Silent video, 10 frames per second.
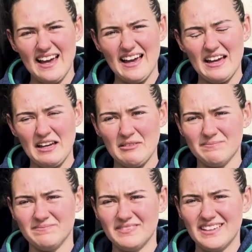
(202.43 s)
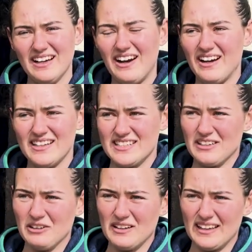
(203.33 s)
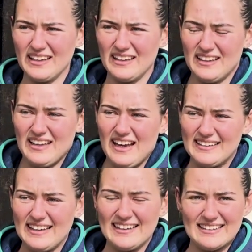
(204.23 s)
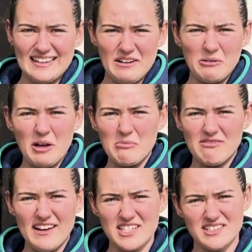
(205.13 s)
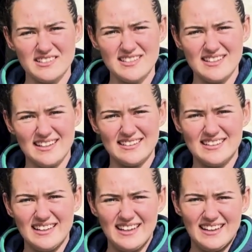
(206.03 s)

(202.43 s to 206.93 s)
I don't know, like at the end of the day, we're not professionals, and